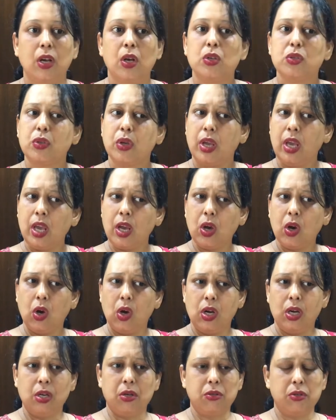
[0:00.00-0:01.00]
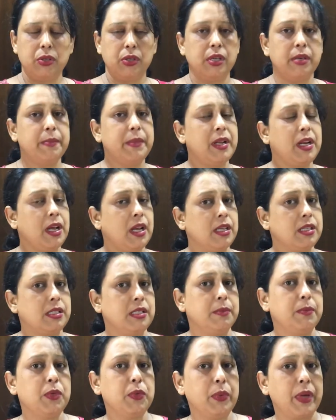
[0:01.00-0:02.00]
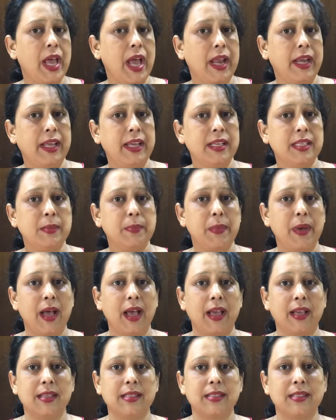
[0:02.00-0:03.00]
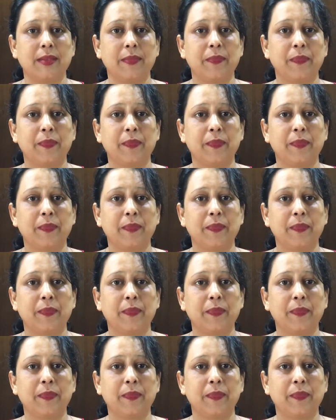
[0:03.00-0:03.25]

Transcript: So he called out to him and asked him to carry his bags.